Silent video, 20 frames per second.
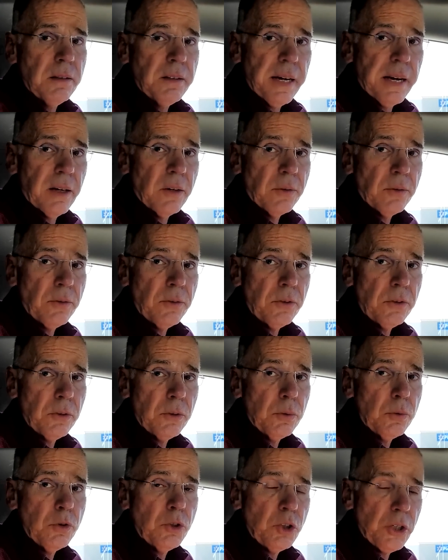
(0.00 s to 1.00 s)
down
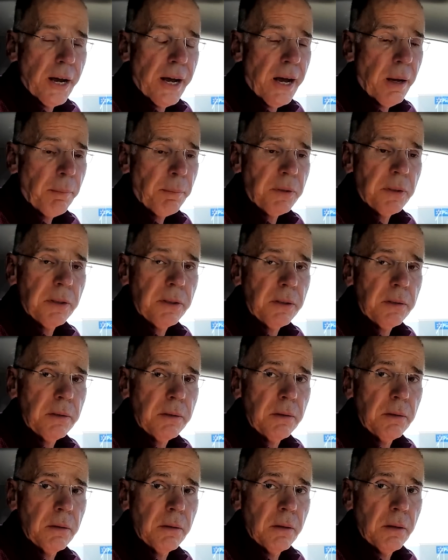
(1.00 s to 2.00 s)
to
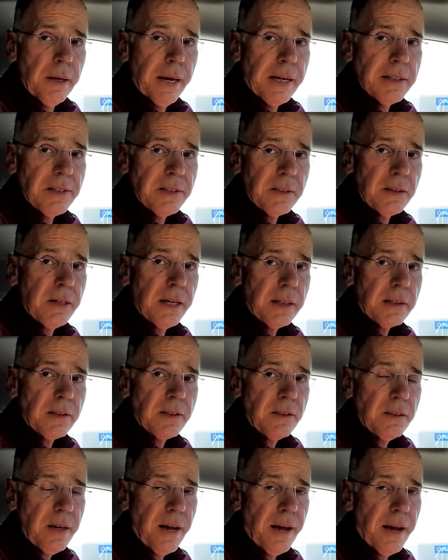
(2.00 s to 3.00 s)
Joplin as the
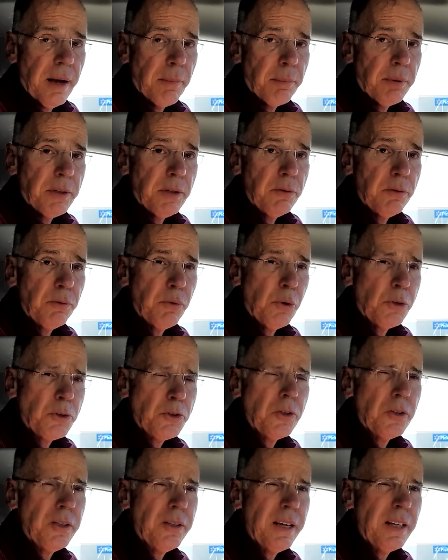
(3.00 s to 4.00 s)
next stop, but
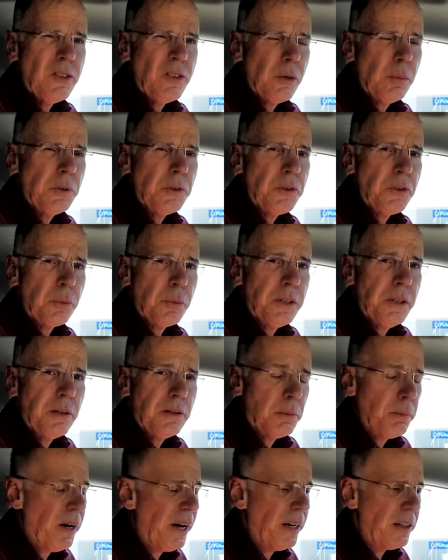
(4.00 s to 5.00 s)
unfortunately that's almost
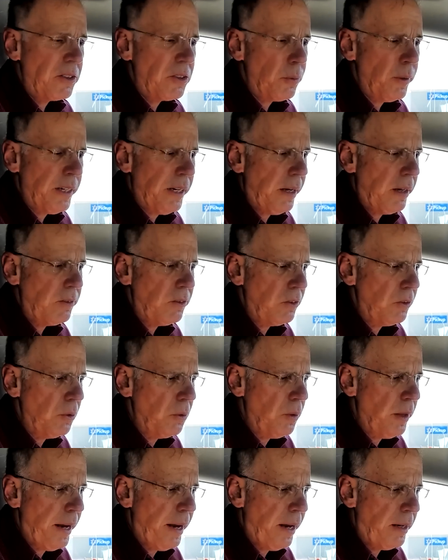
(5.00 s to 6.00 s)
300 miles, so I can't
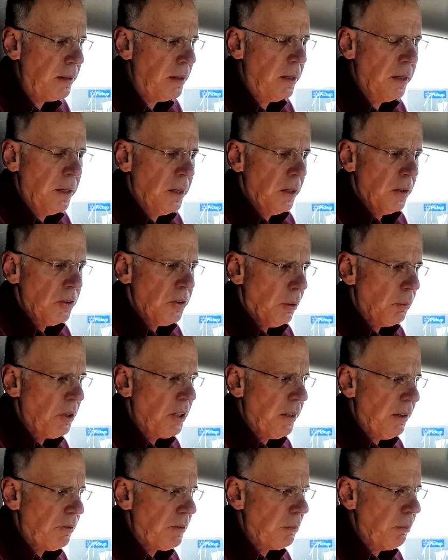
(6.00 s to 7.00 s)
do that. So I'm
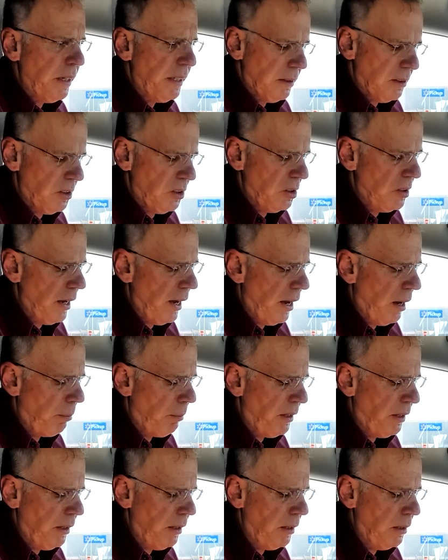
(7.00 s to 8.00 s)
going to have to make a
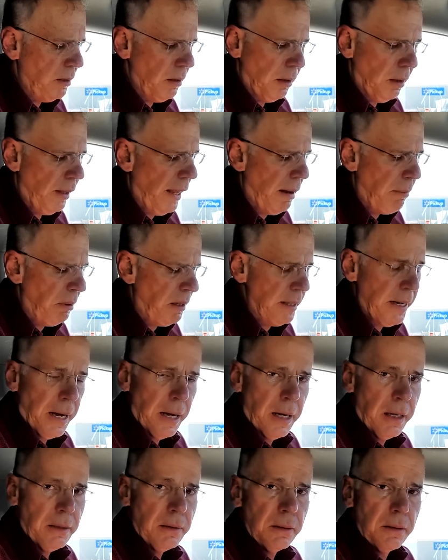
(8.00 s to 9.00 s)
stop in
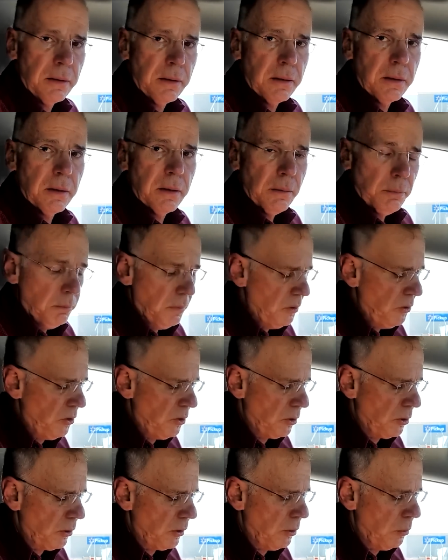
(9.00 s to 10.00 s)
Lebanon,
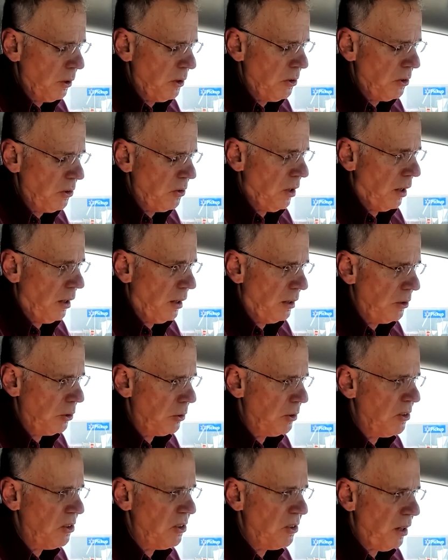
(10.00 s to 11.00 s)
Missouri, which is
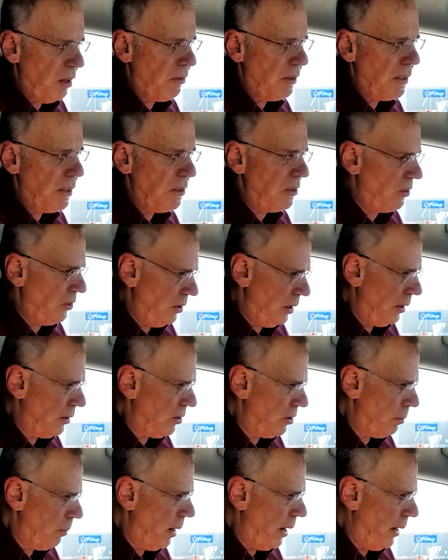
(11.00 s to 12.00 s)

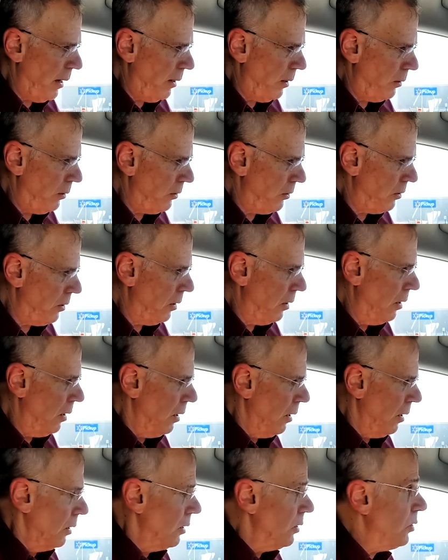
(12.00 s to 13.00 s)
176 miles.
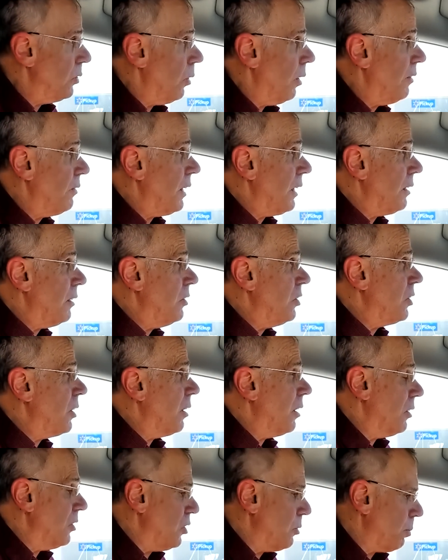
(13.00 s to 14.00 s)
So I've got to
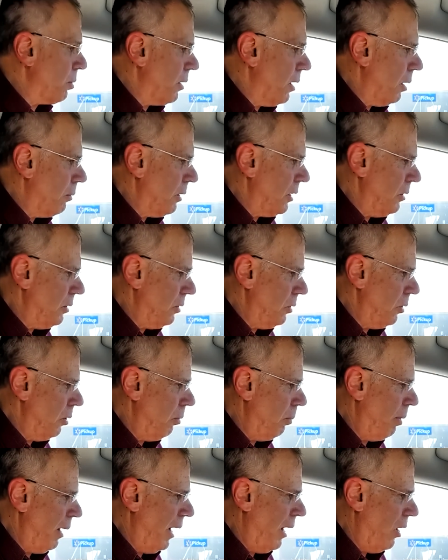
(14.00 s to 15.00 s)
charge probably
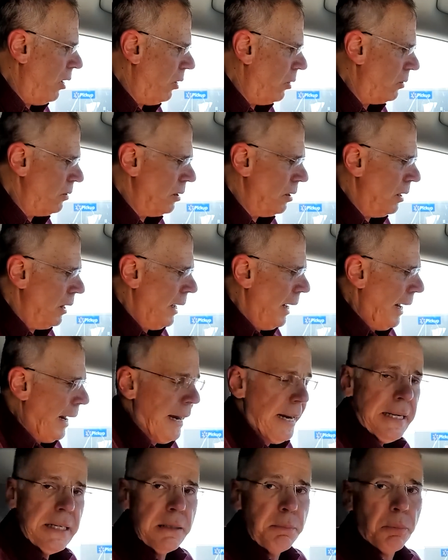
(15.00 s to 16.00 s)
to about
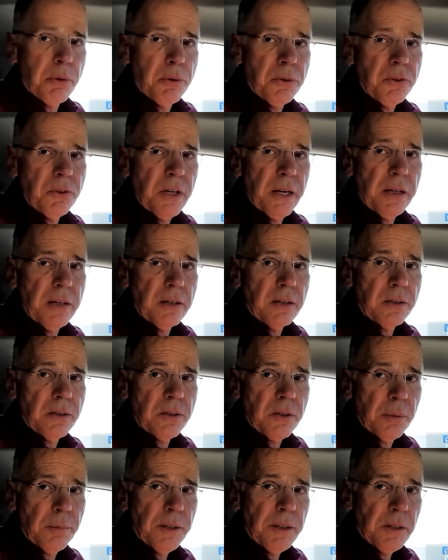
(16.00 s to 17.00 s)
80% or
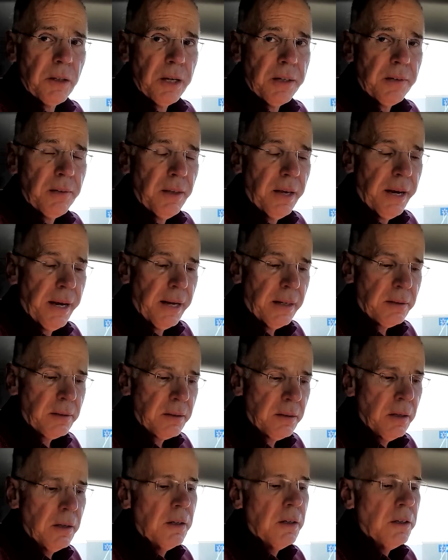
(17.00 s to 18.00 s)
something like
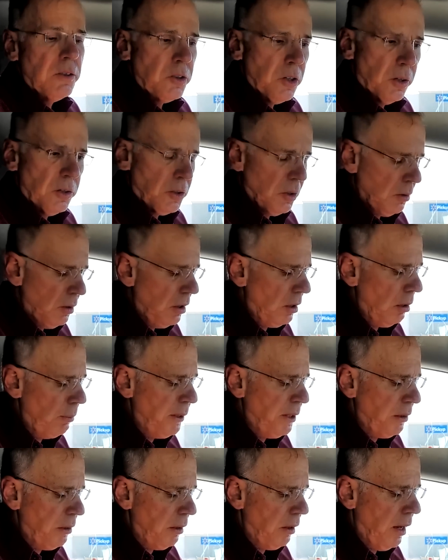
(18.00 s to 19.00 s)
that. Charge a little
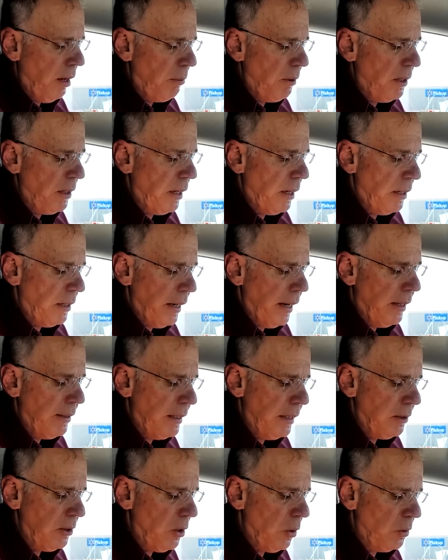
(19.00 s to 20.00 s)
bit in Lebanon
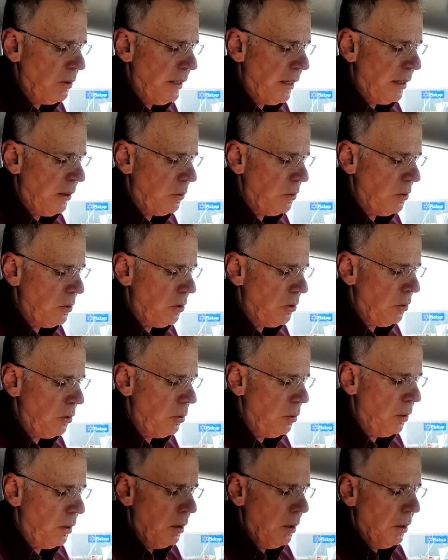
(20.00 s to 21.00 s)
and then go down
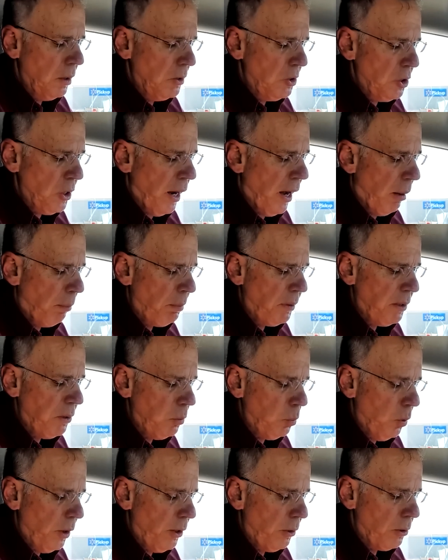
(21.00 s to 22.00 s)
to
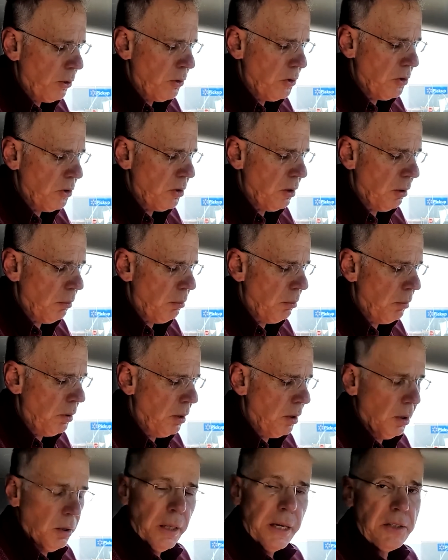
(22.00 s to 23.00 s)
Joplin where there's some
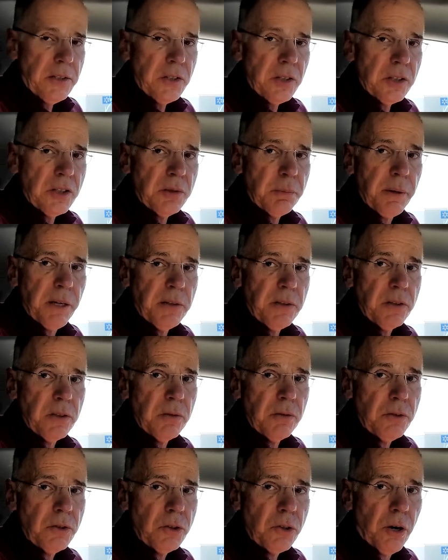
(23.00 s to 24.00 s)
less
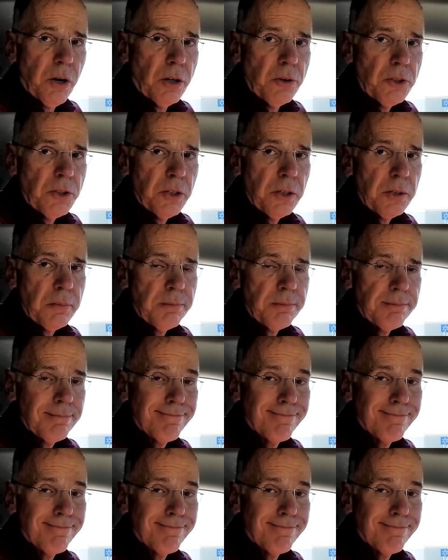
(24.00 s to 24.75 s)
expensive charging.